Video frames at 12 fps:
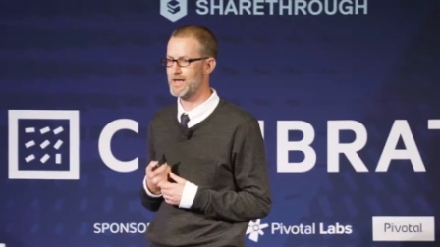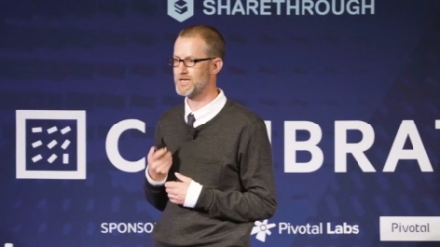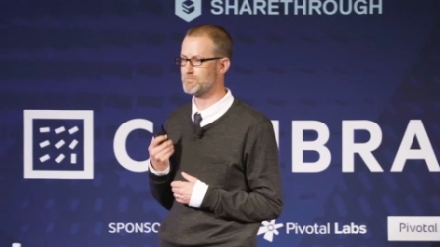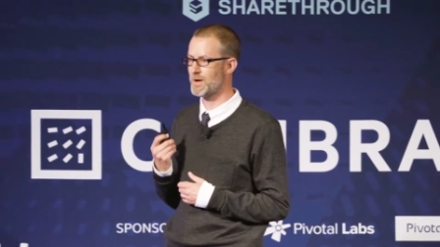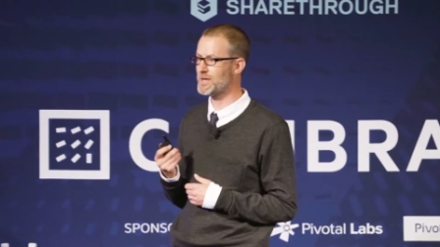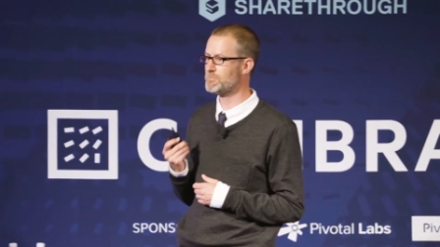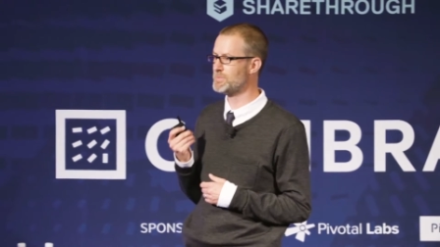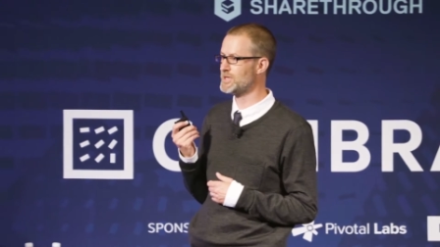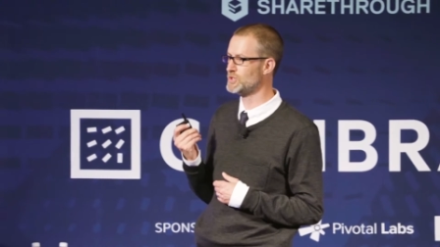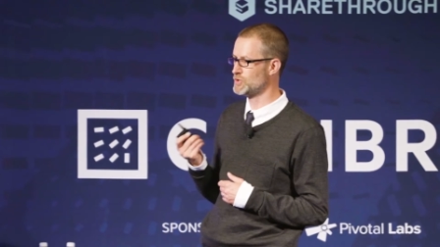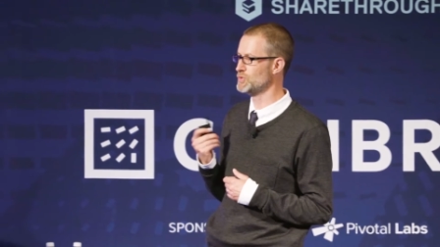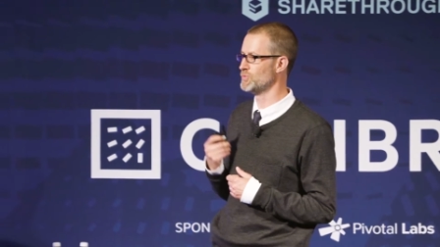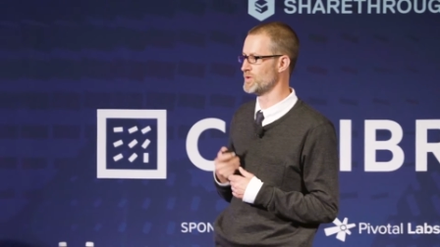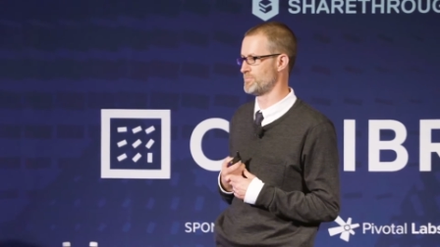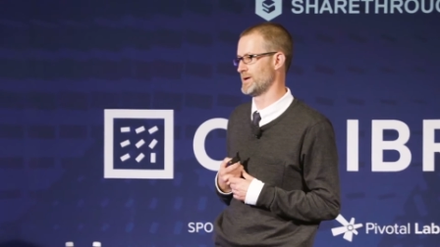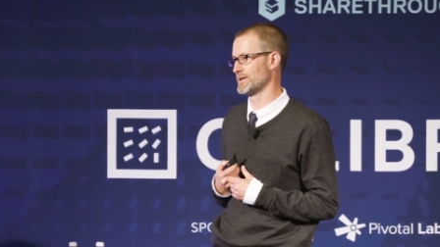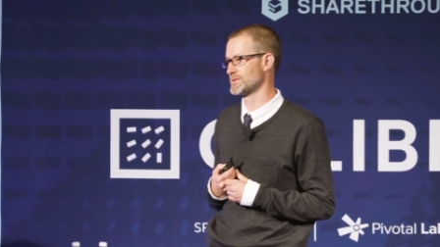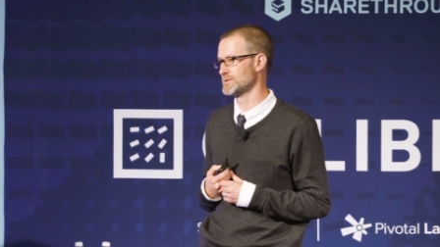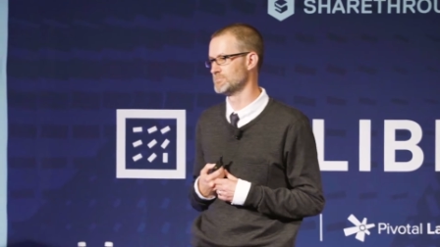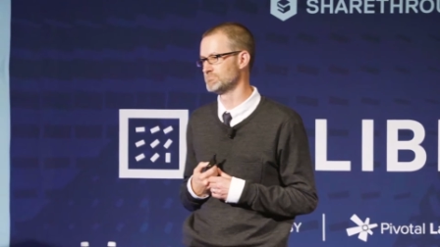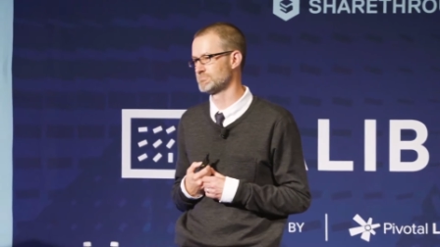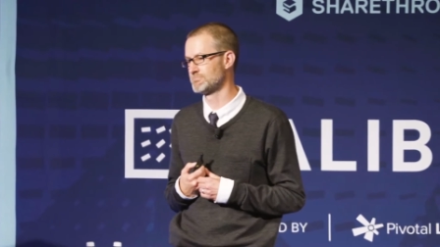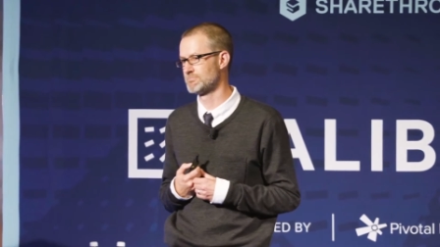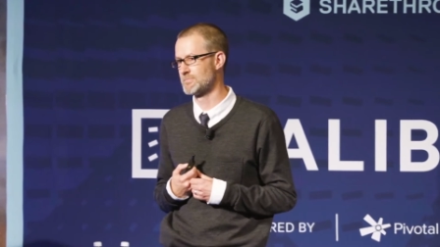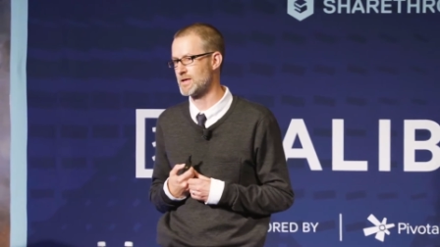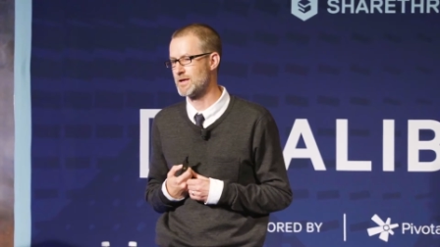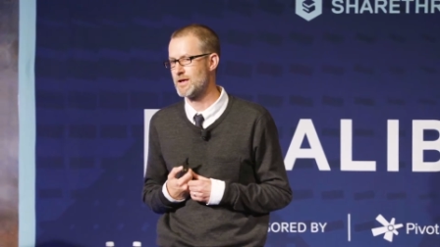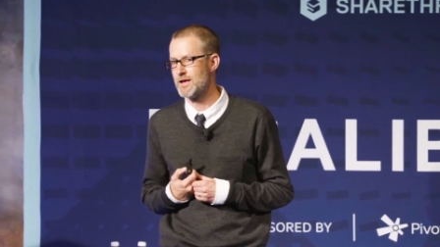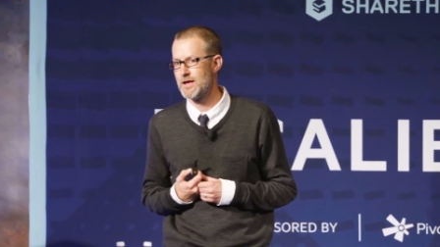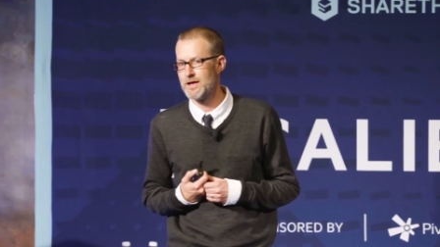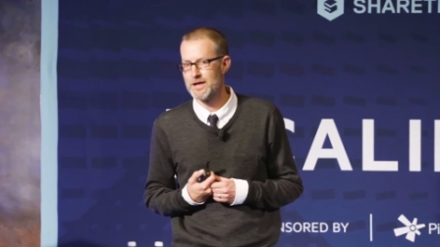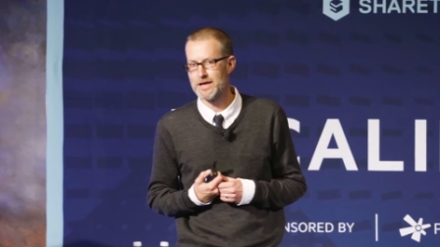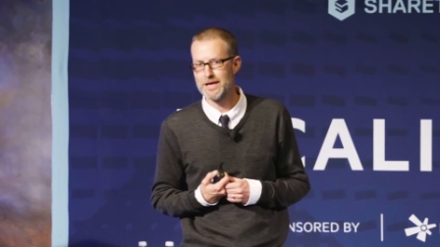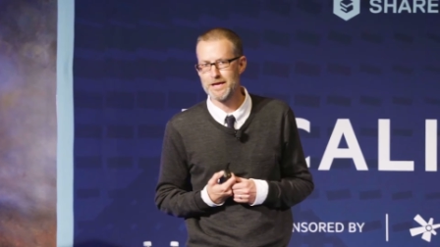And it might be you that bugs you.